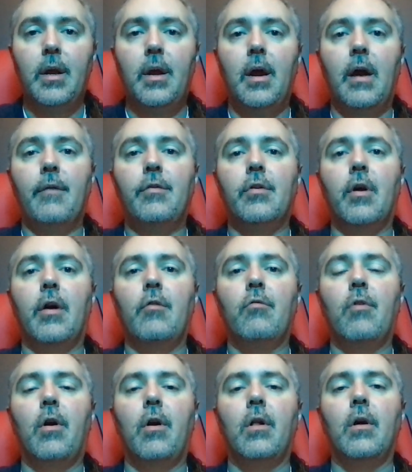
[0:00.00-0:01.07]
I've tried
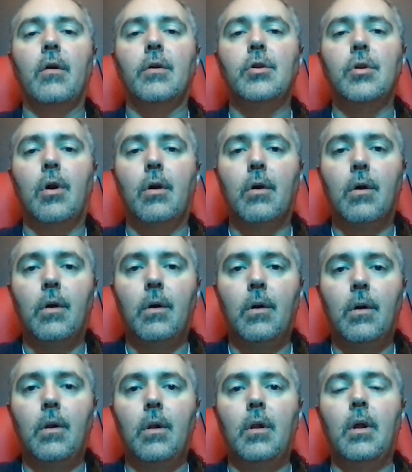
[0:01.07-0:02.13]
Royal Oak
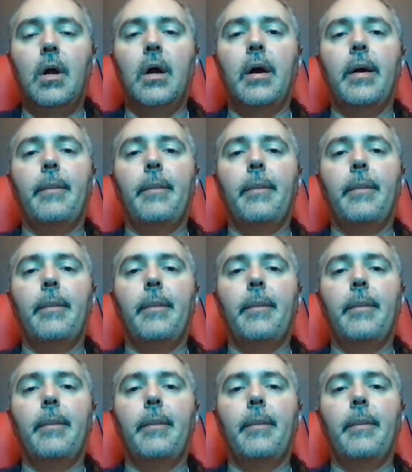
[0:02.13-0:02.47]
Charcoal, a